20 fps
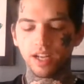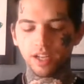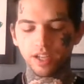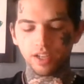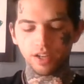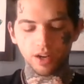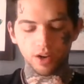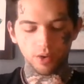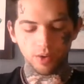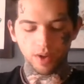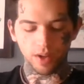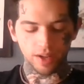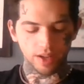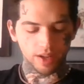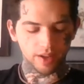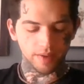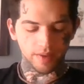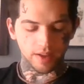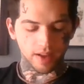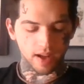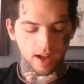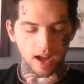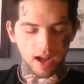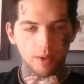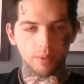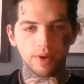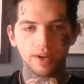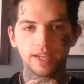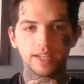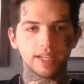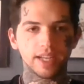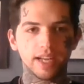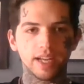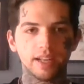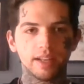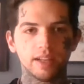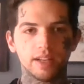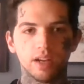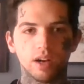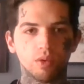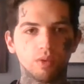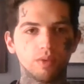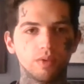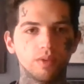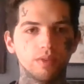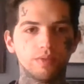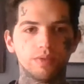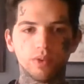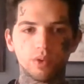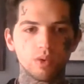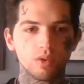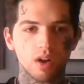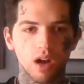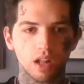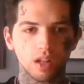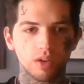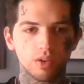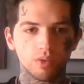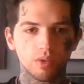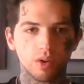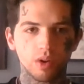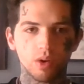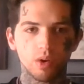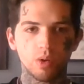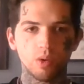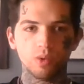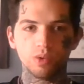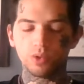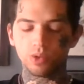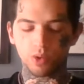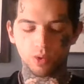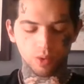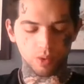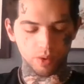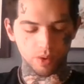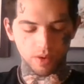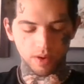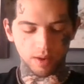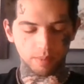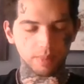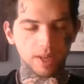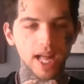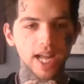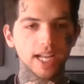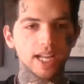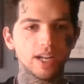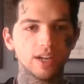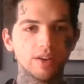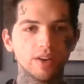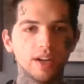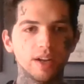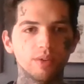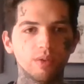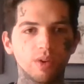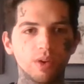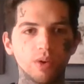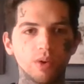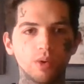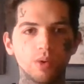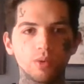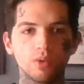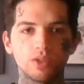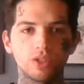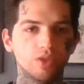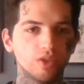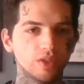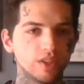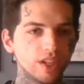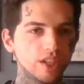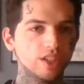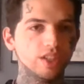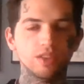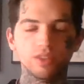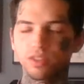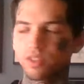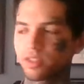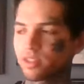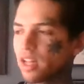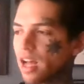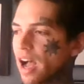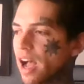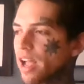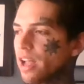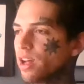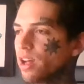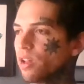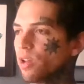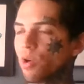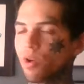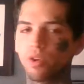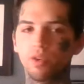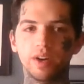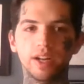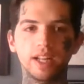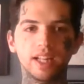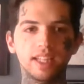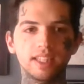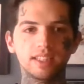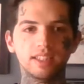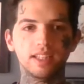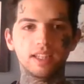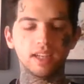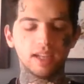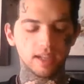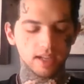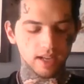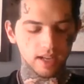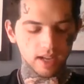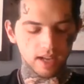You know, I want to get a full color rose or a black and gray rose, traditional style or realistic